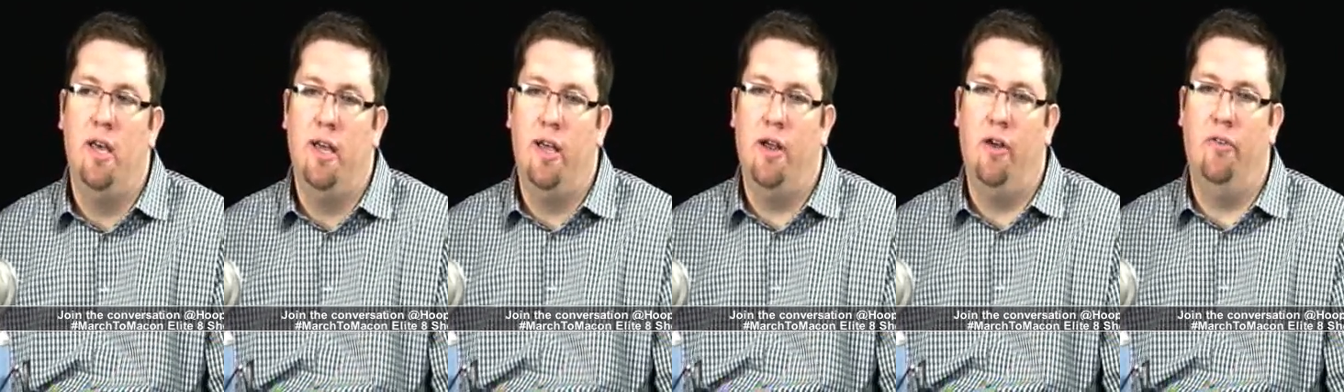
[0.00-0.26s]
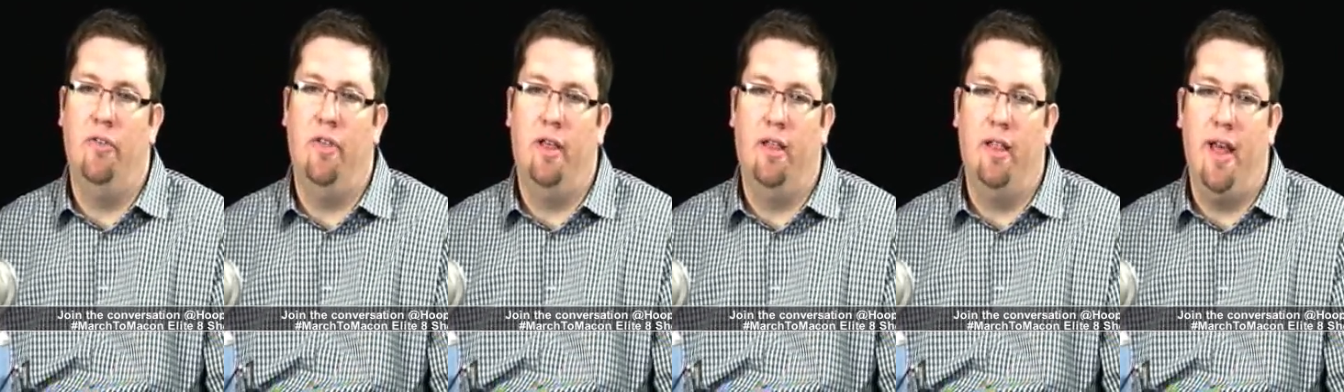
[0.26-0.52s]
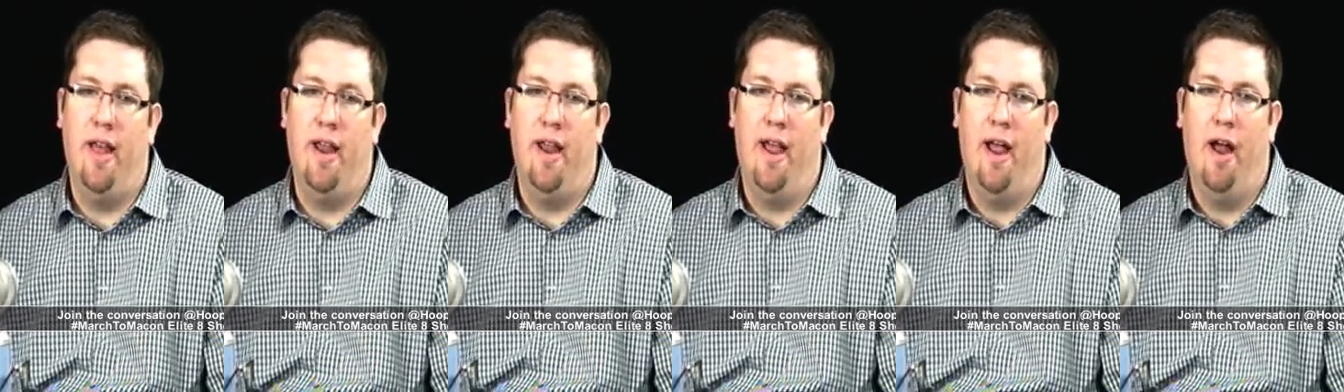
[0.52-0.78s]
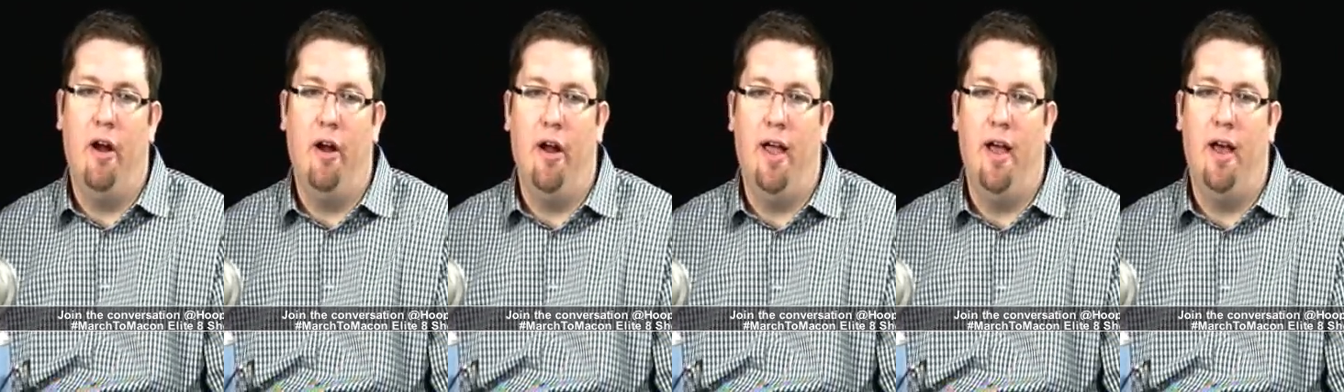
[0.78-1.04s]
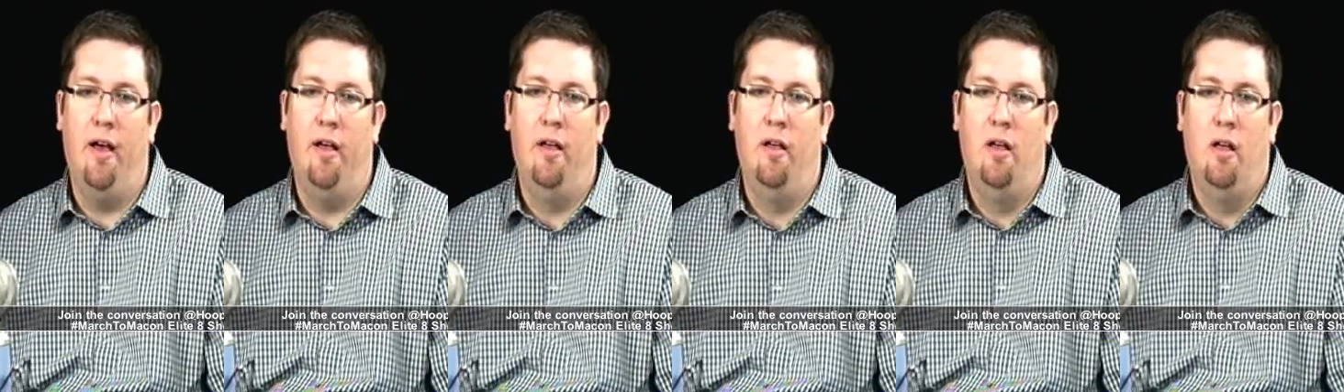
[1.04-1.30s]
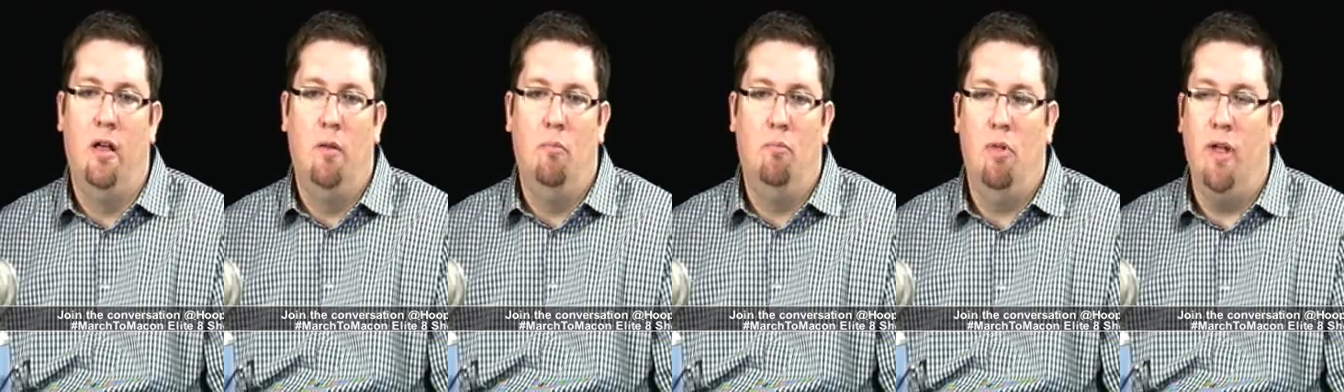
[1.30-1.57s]
here in the Atlanta area
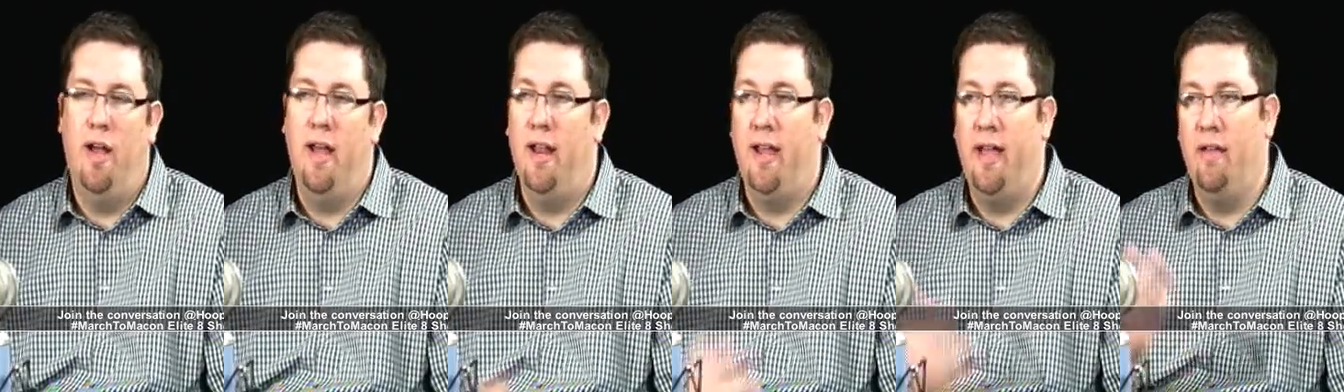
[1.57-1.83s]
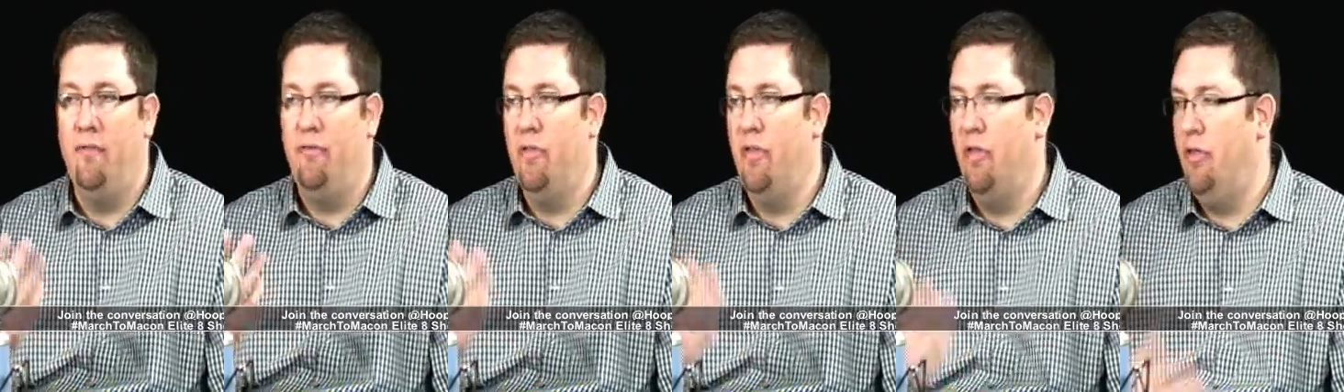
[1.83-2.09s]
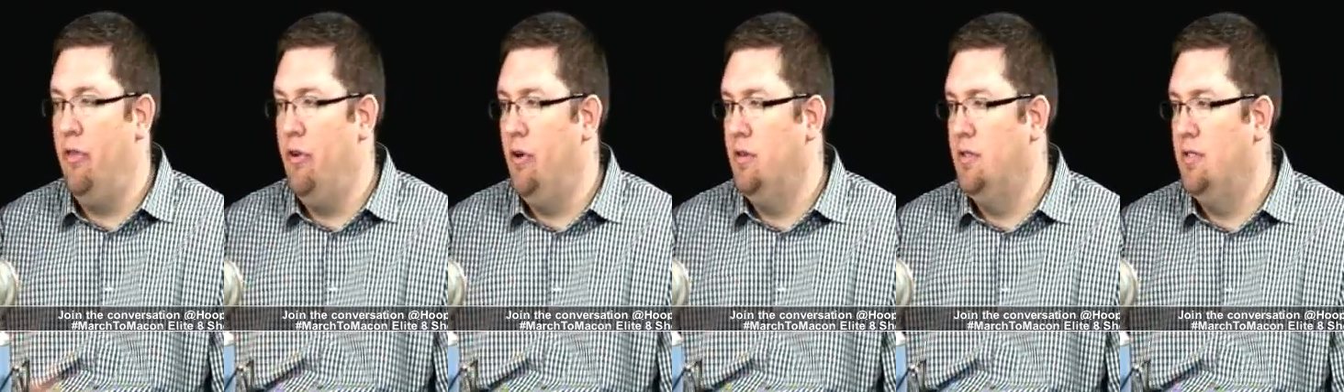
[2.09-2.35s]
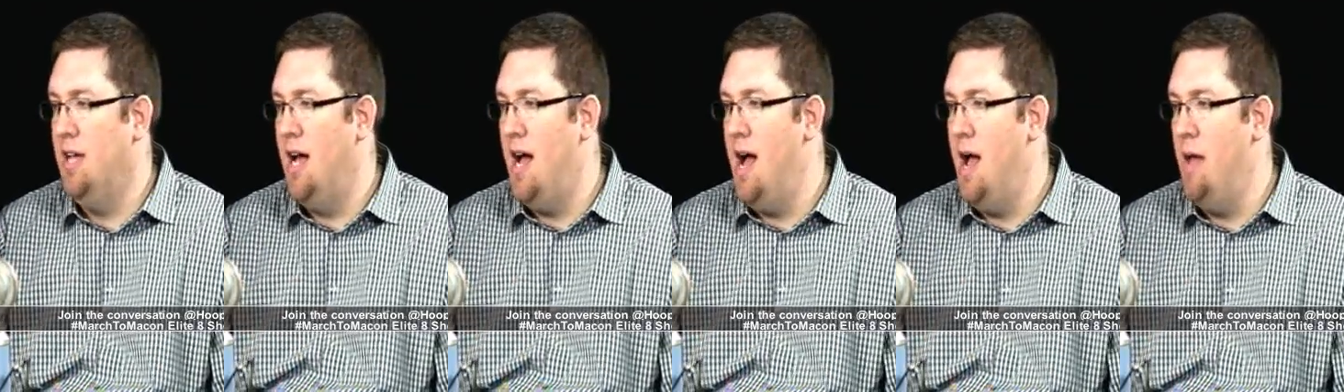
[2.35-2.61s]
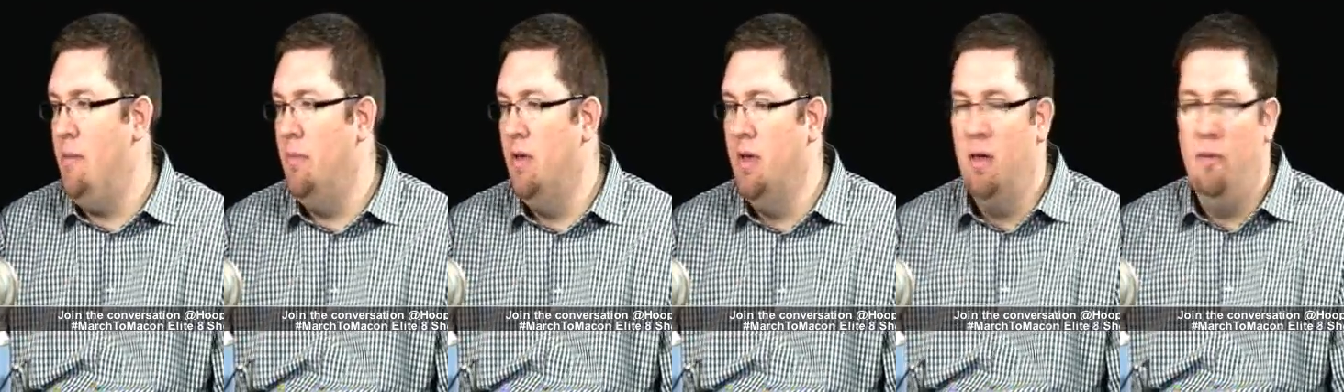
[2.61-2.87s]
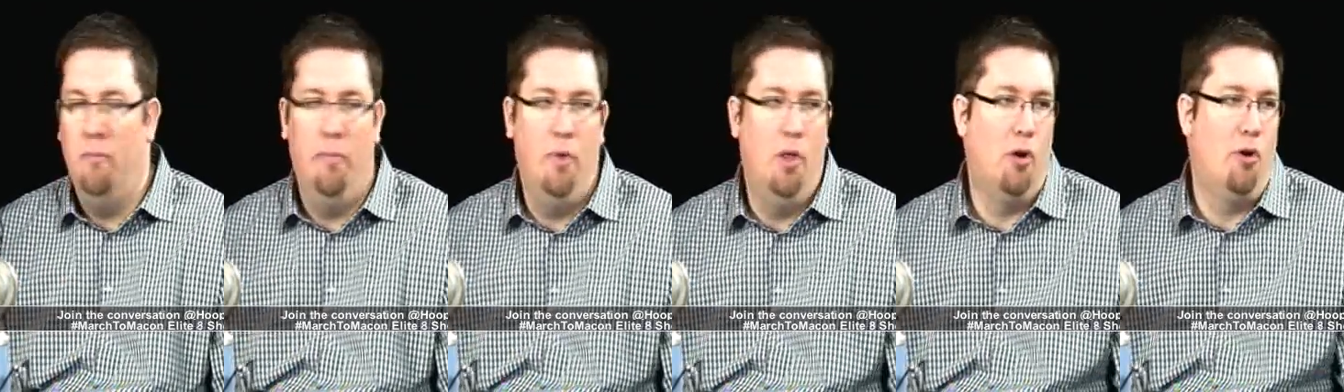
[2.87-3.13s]
playing again for the third time.
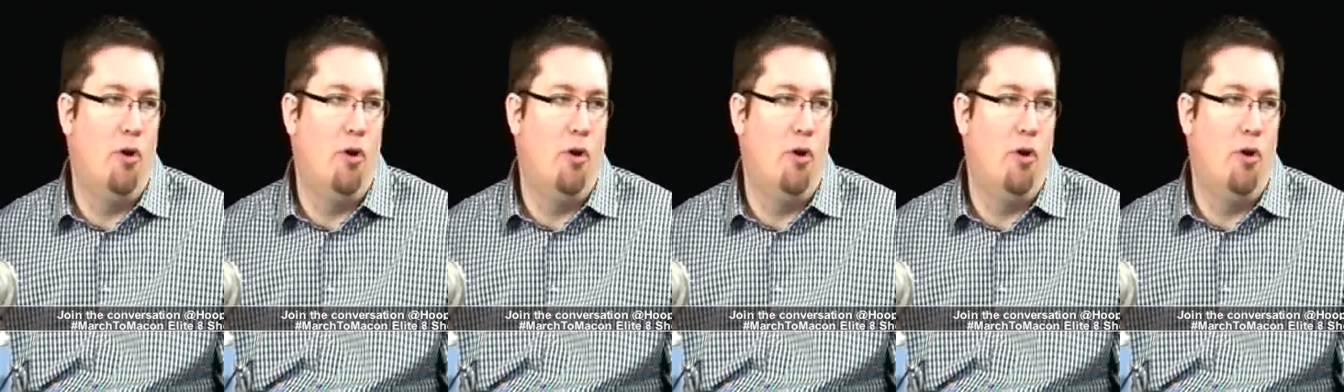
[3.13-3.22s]
Mm-hmm. Miller